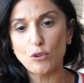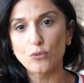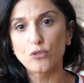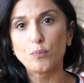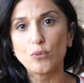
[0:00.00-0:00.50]

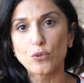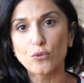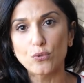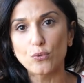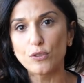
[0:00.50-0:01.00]
wrote the book
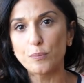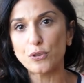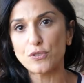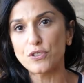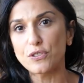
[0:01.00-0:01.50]
to, the
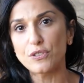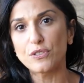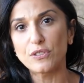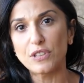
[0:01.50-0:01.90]
person